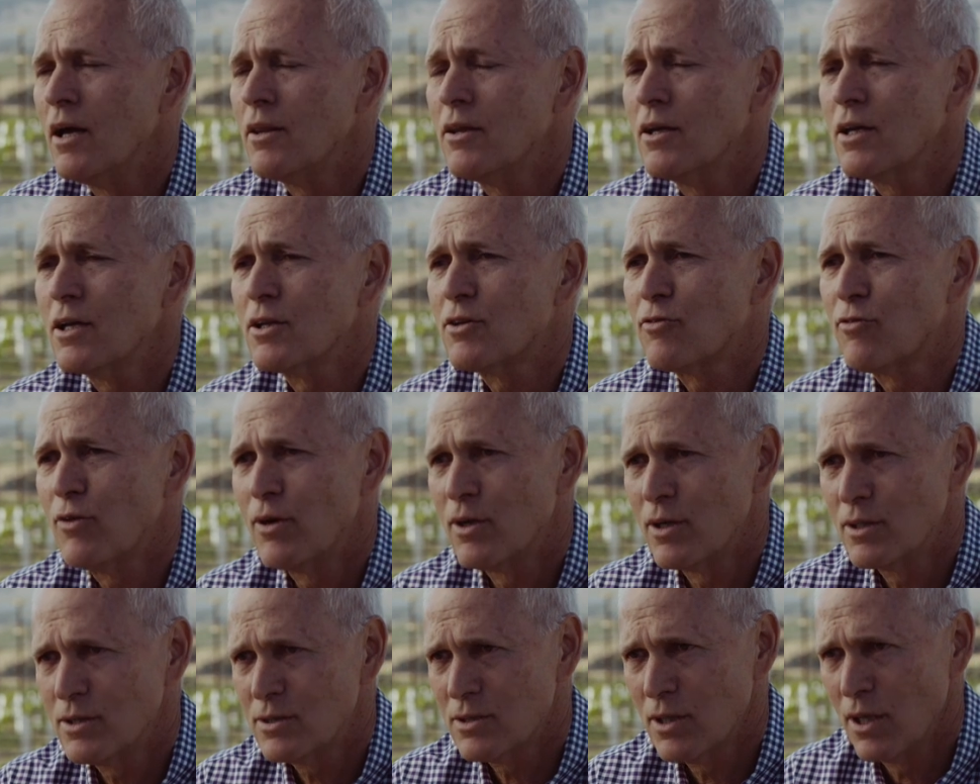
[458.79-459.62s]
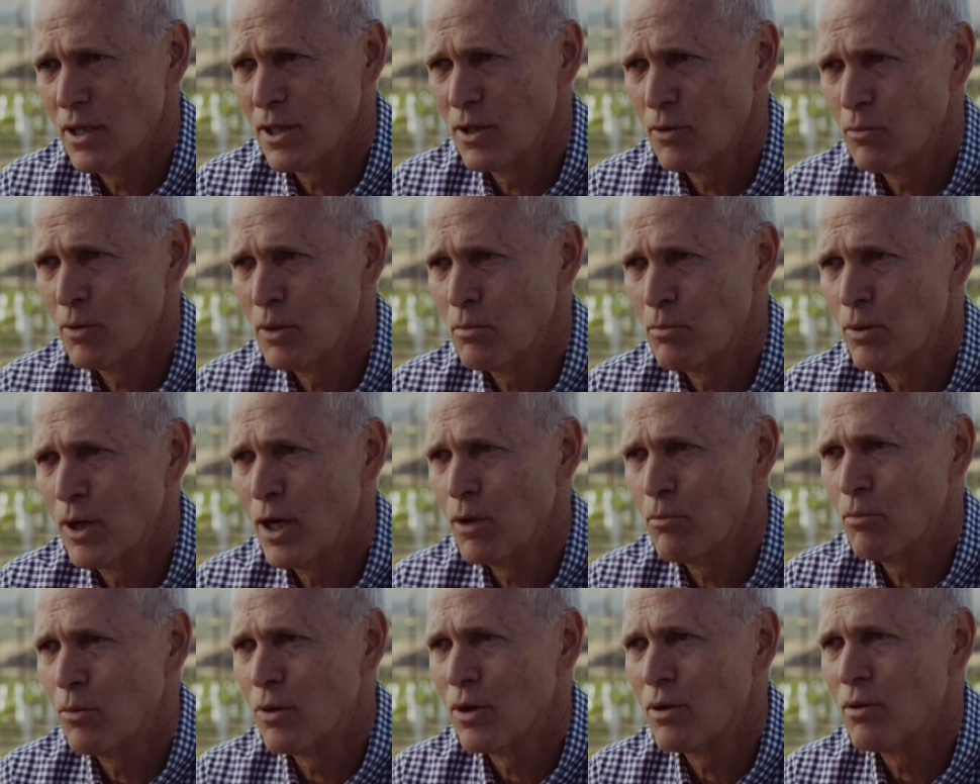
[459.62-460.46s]
I think it's fair to say that we
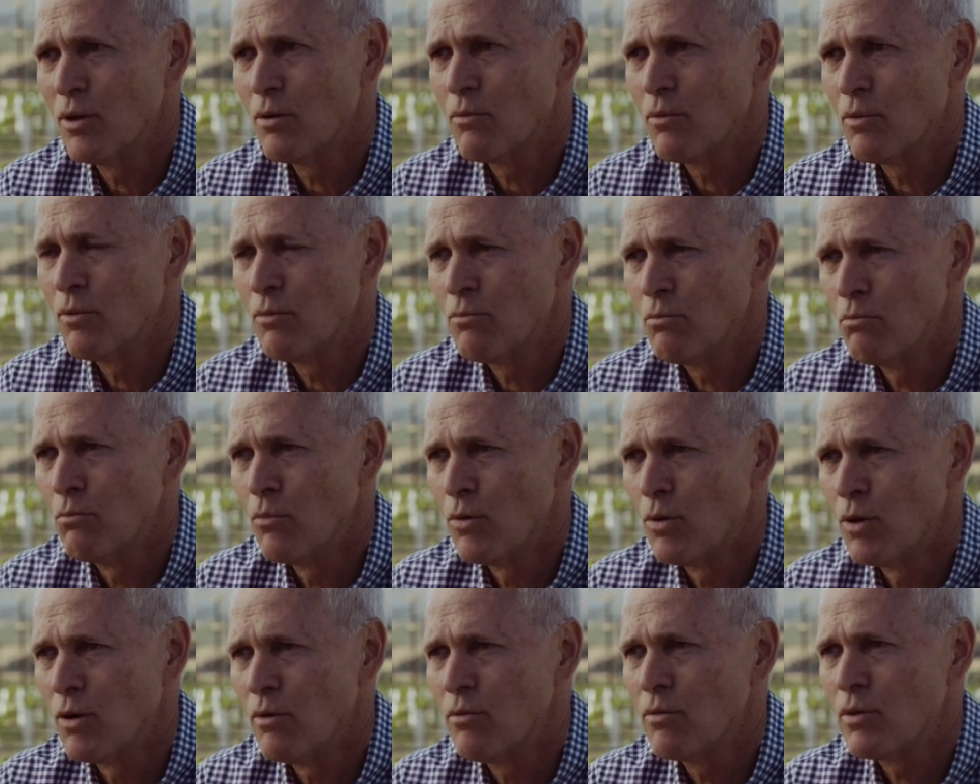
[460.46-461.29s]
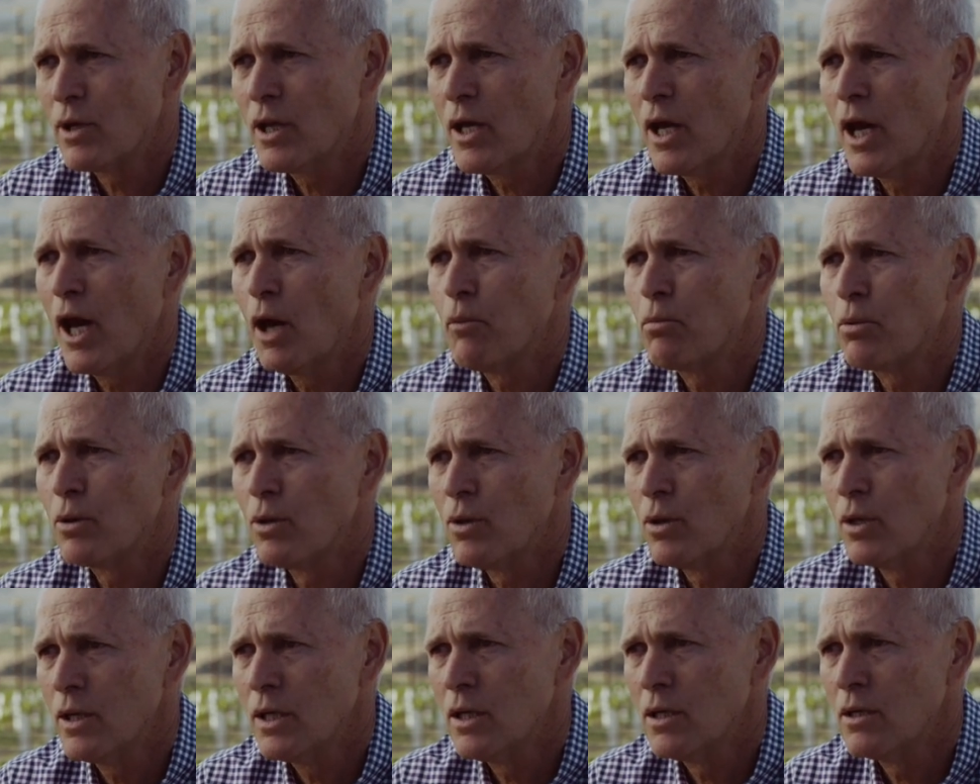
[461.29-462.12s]
brought more
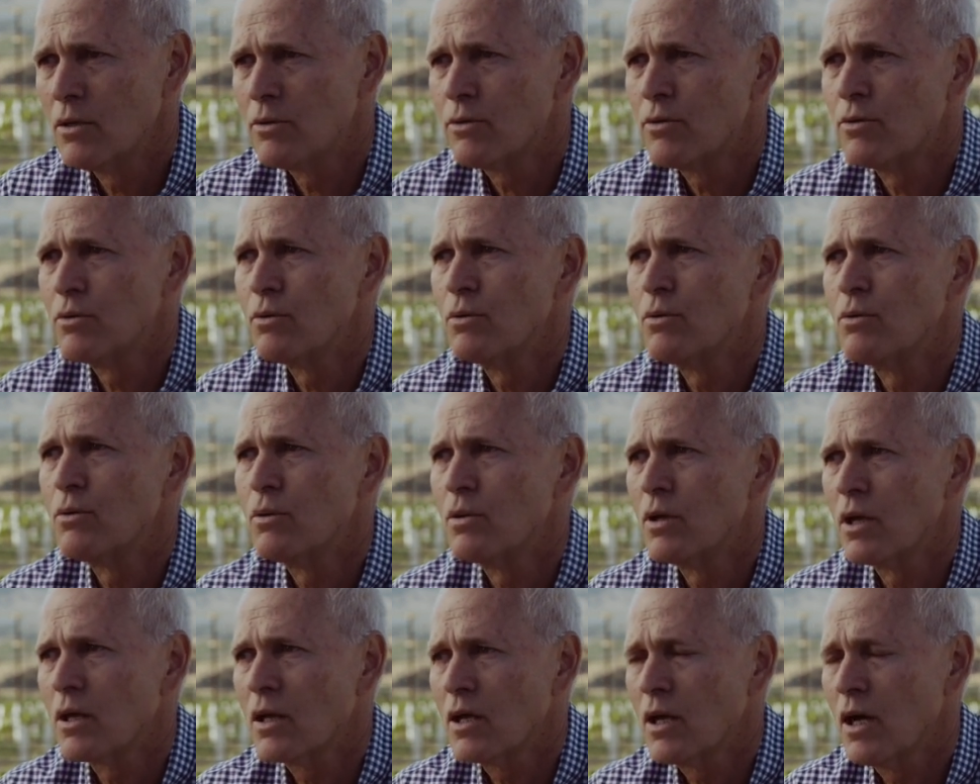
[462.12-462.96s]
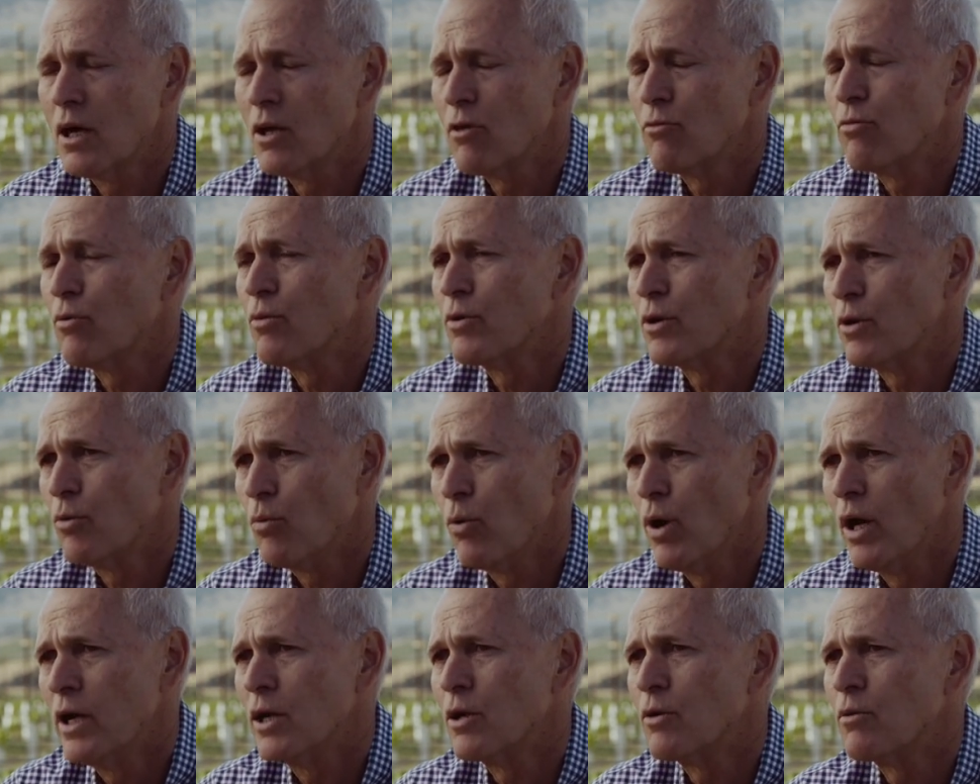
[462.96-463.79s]
capital into the California
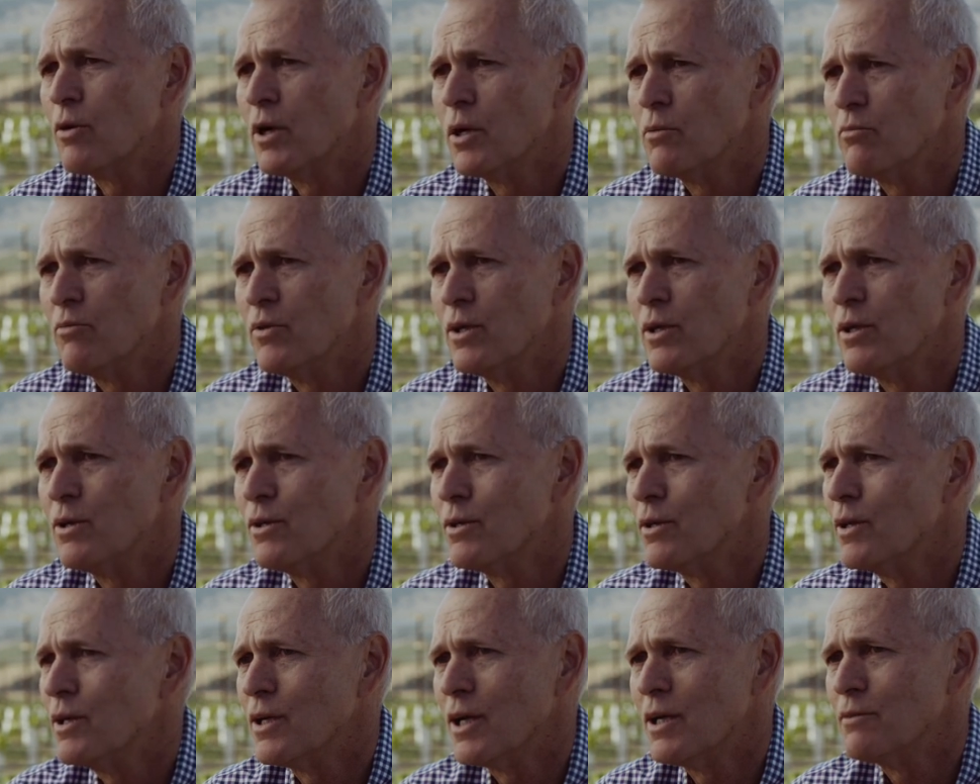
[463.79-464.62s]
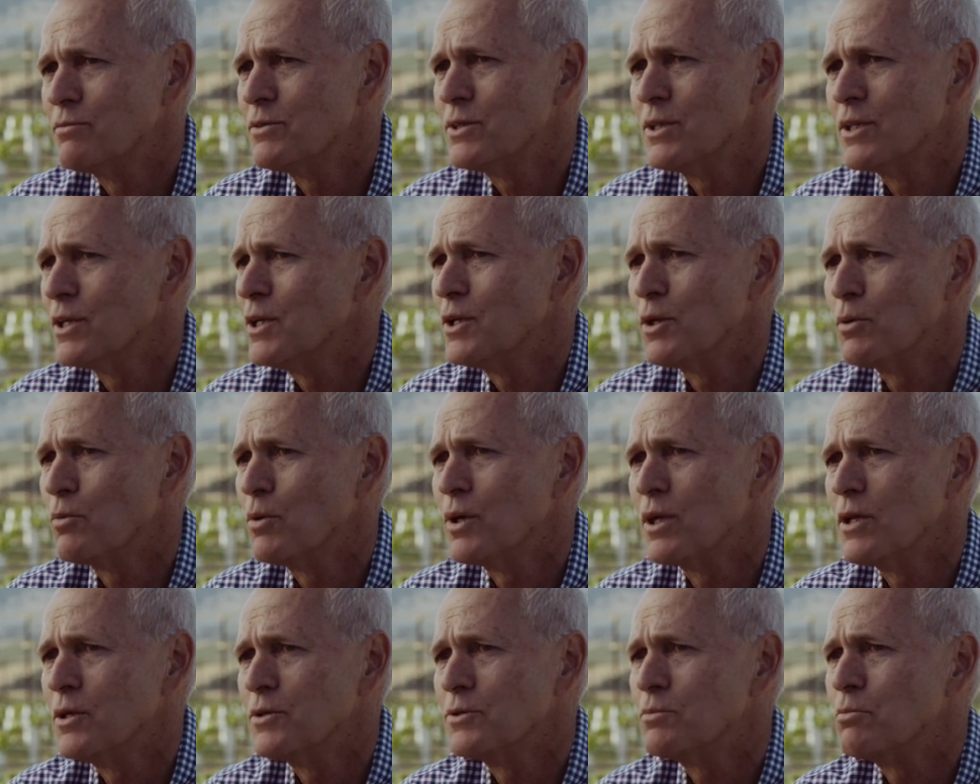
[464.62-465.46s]
wine grape vineyard than I've seen
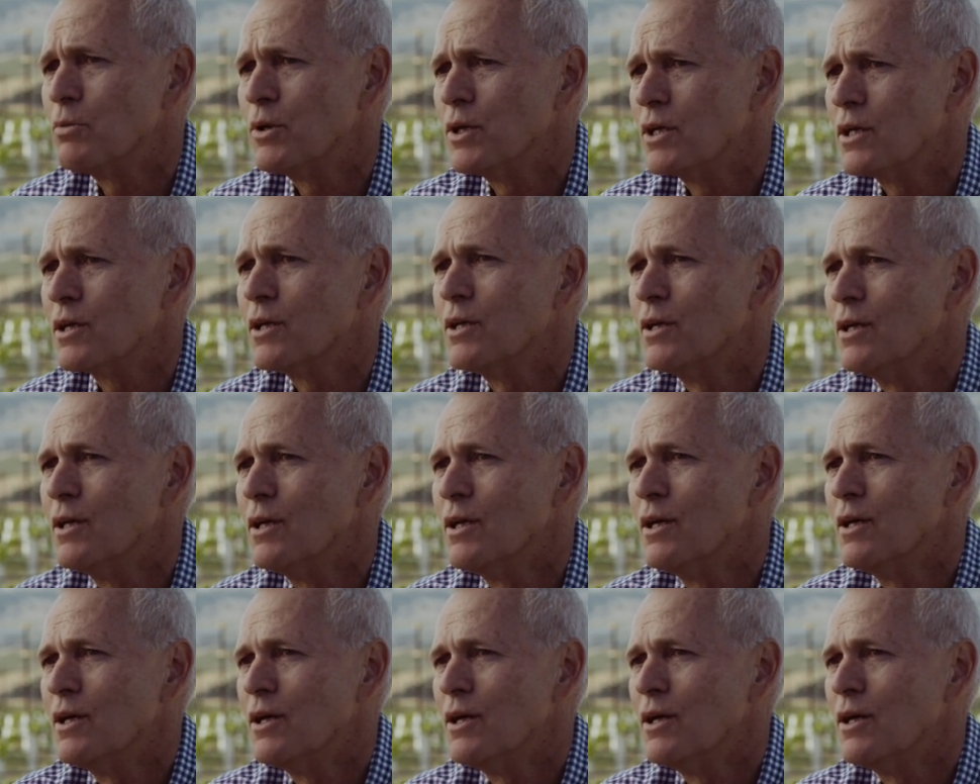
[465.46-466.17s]
anyone else bring.